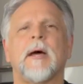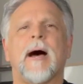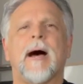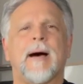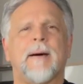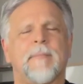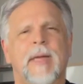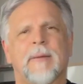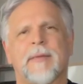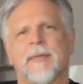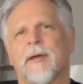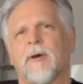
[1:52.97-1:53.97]
Uh,
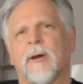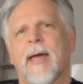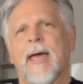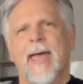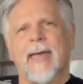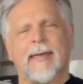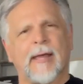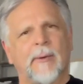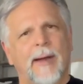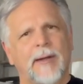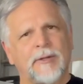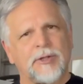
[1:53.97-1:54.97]
maybe they're hanging
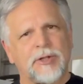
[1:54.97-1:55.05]
around the